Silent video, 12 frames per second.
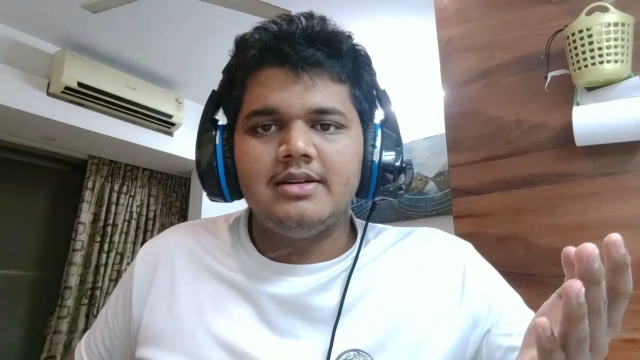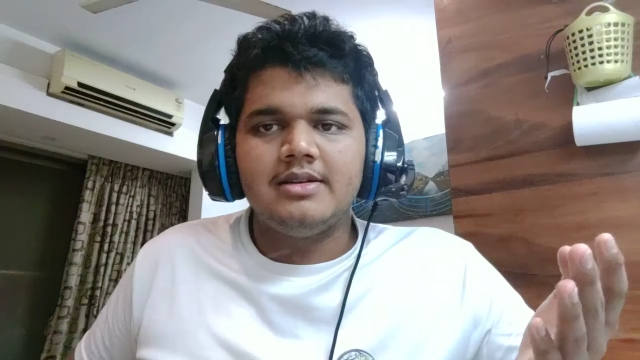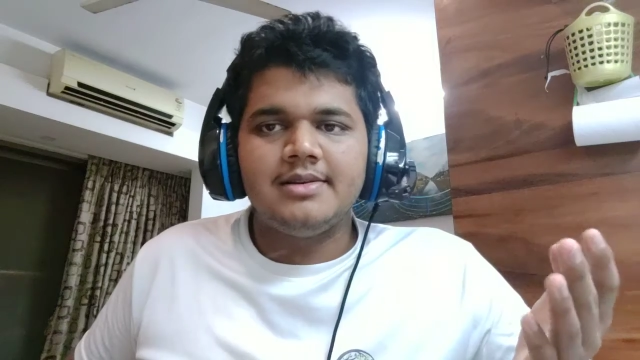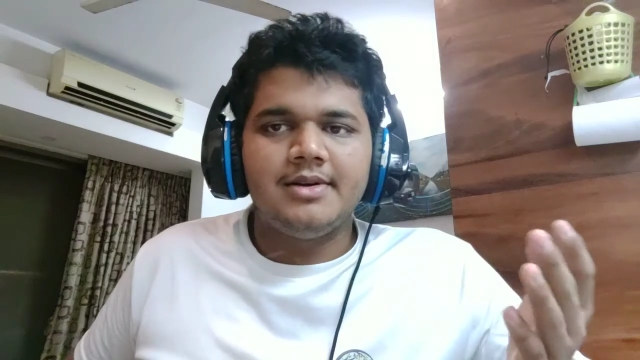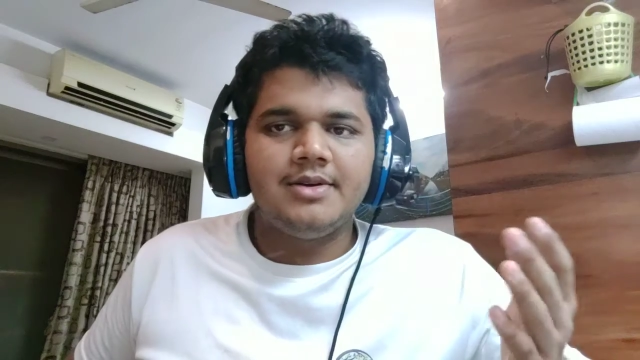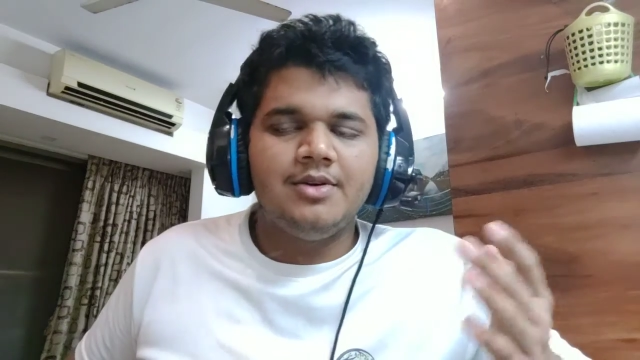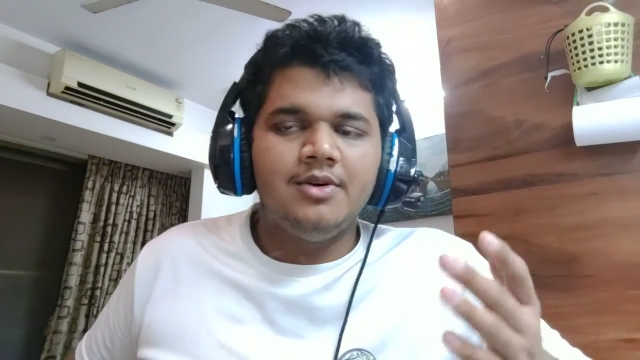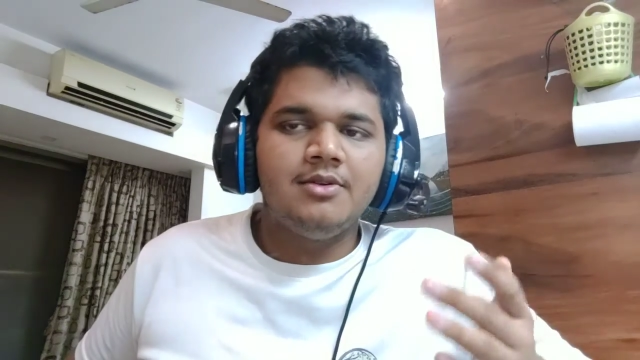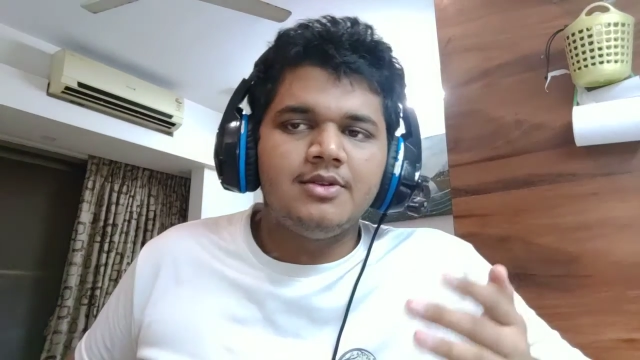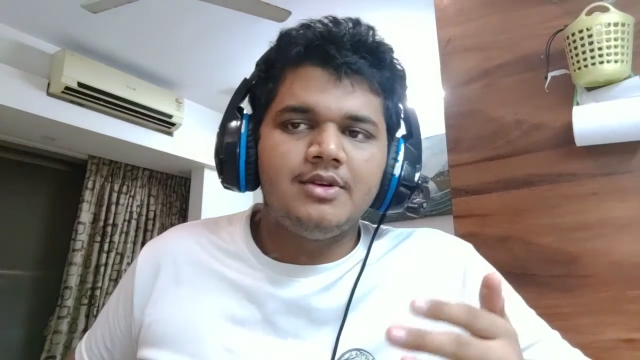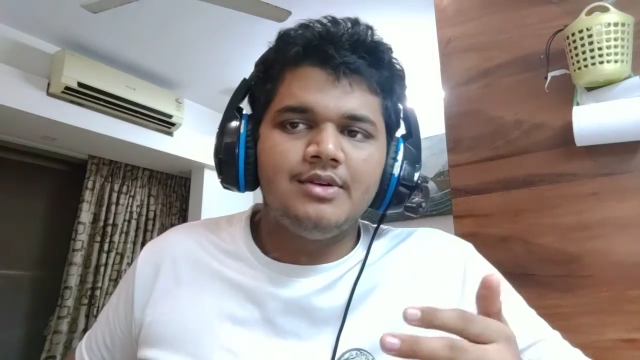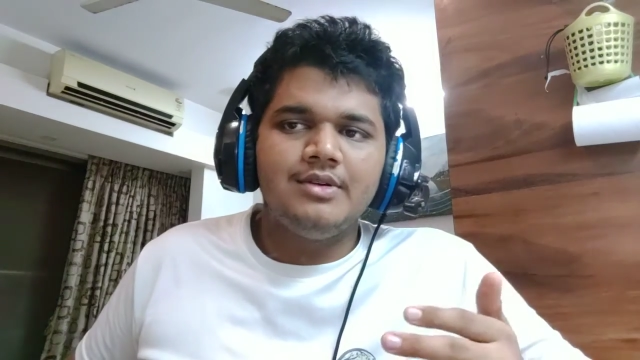does not go
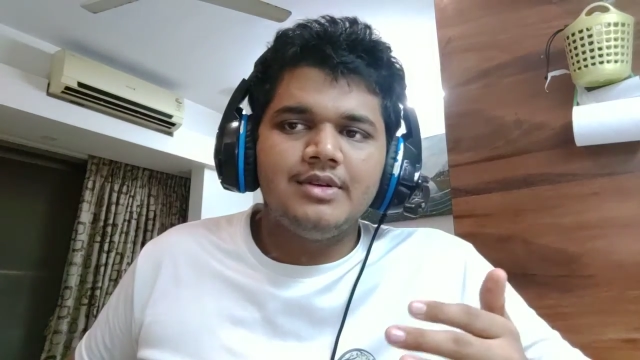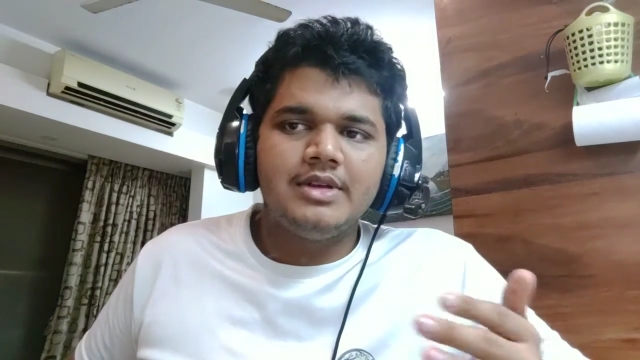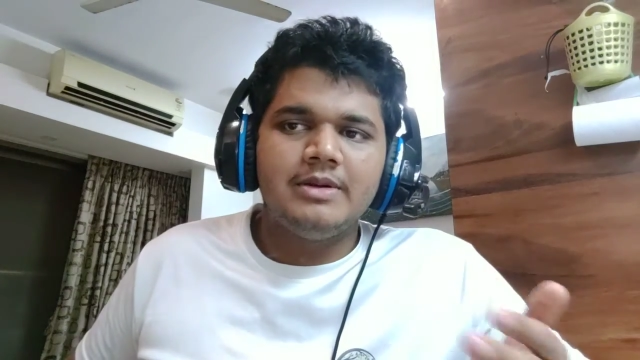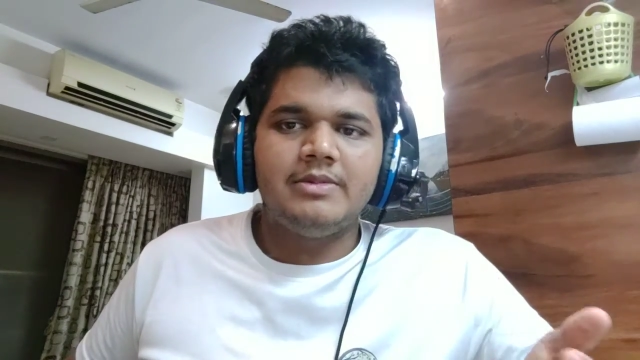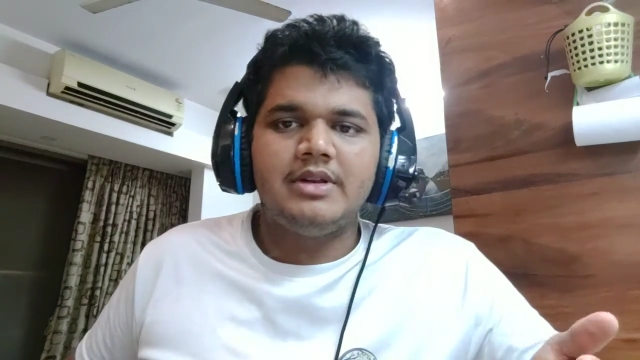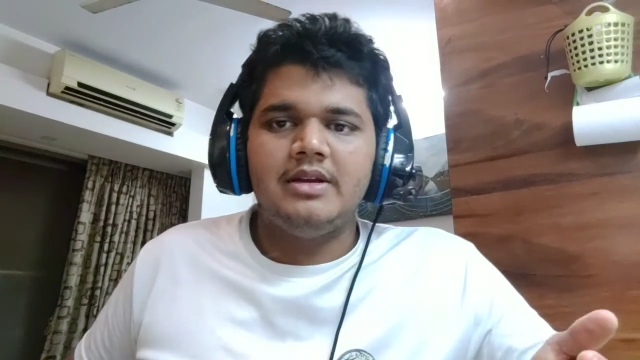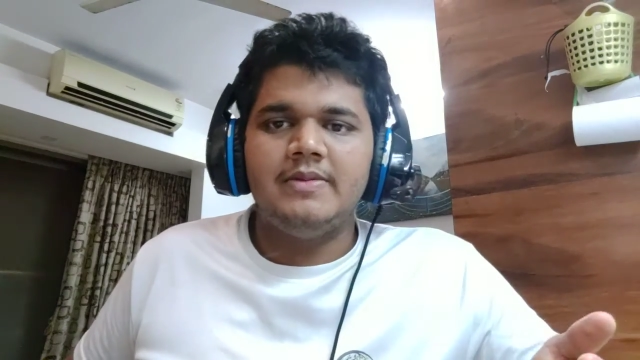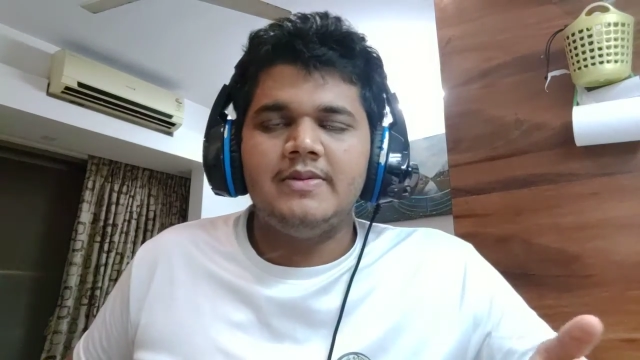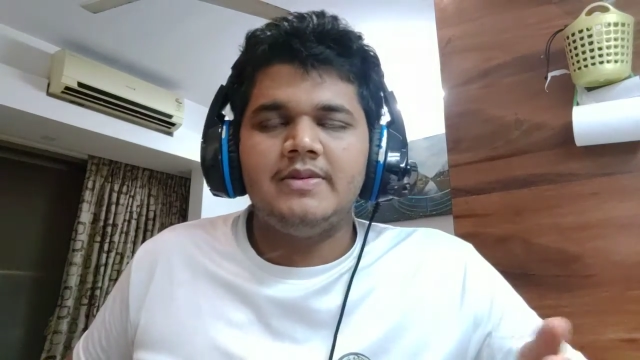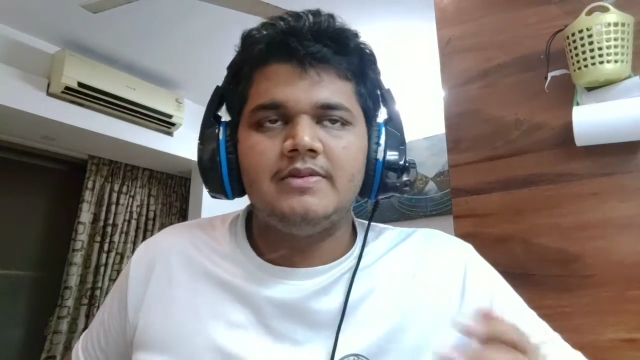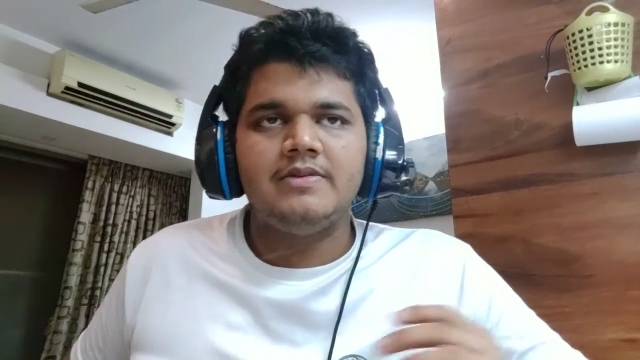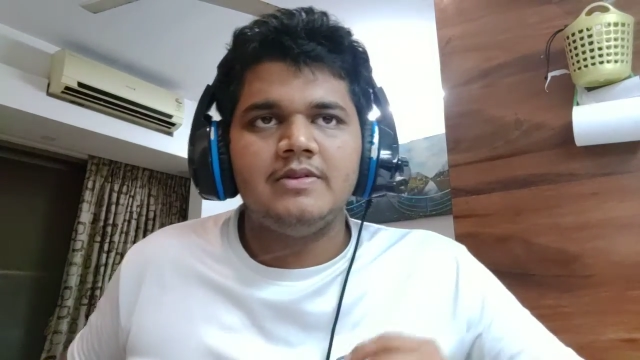through,
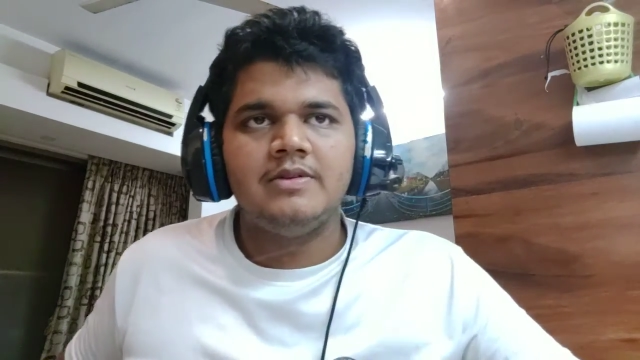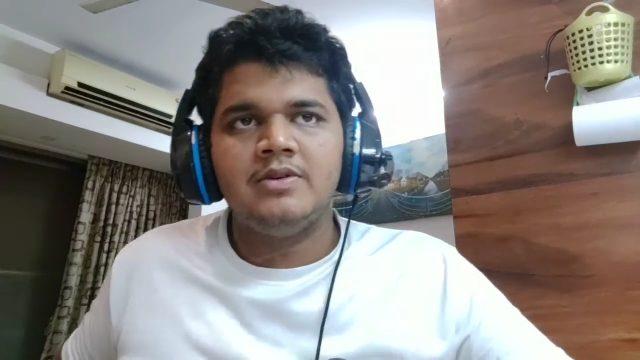sometimes